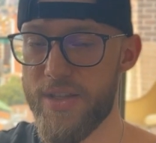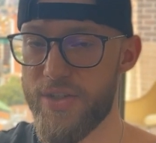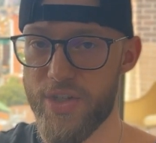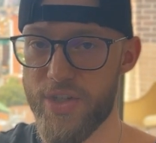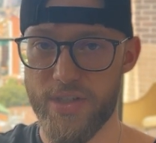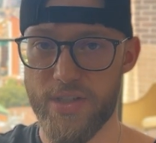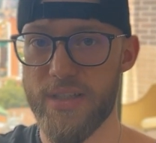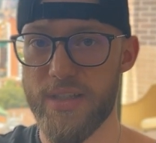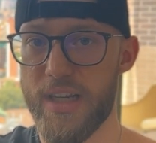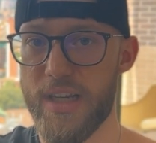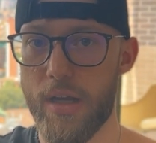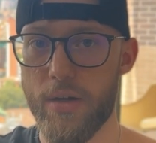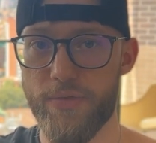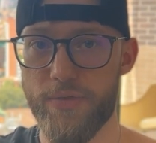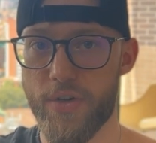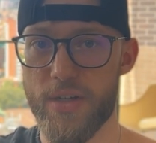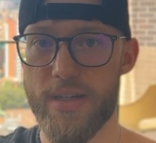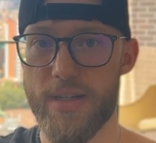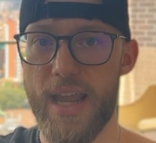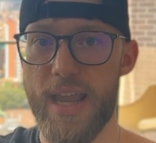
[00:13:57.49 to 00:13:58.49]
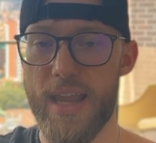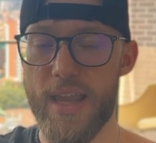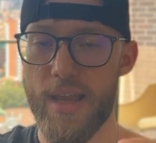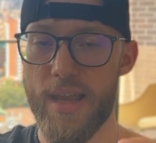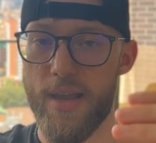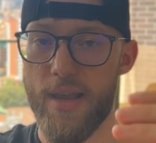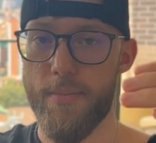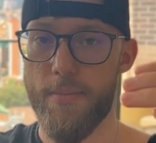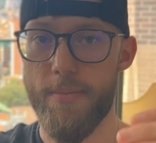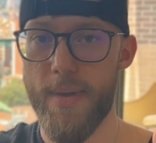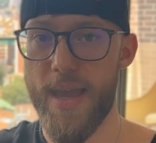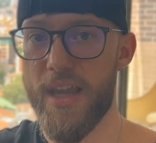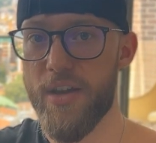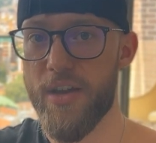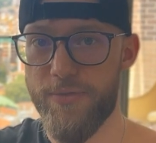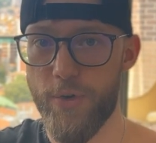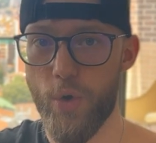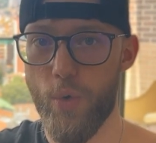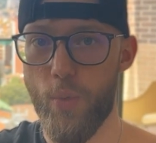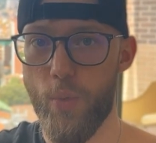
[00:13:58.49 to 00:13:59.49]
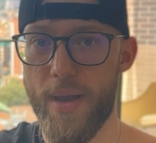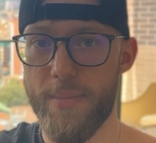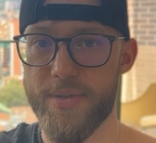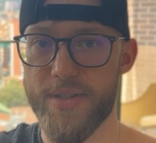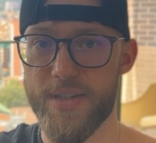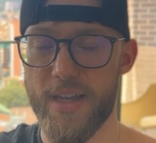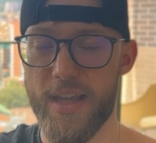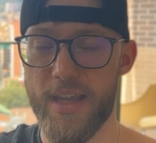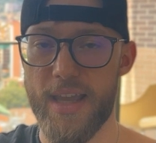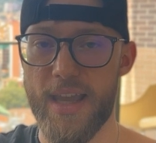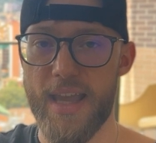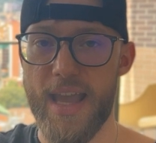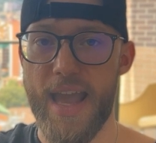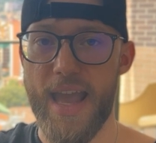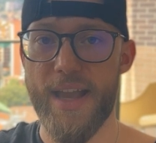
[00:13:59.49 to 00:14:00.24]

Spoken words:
Just sit down for a day, make a full website,